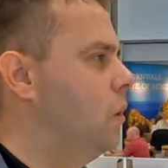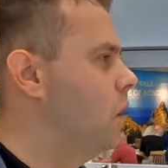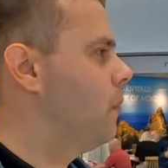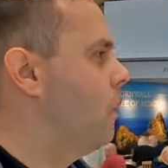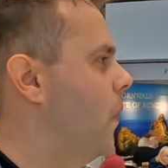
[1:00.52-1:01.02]
You
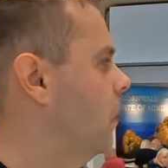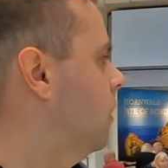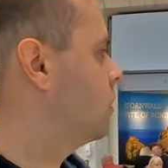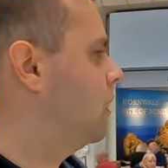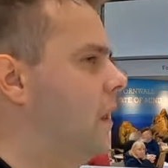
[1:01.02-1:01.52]
and your mum
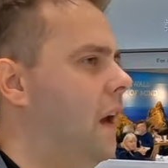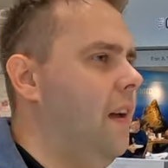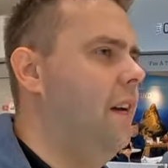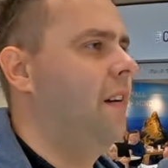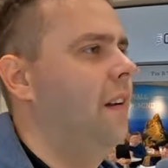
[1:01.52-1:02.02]
went and see
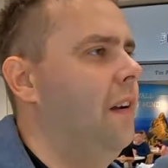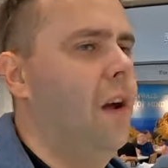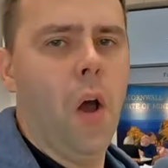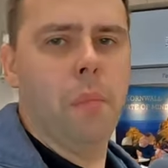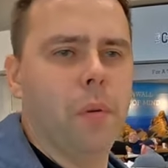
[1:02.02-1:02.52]
that.
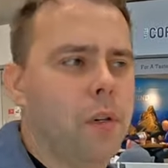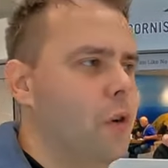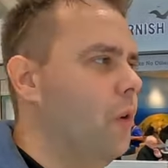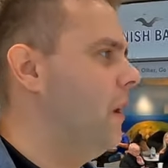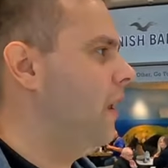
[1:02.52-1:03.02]
Hope you
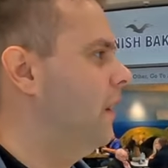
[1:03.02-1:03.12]
enjoyed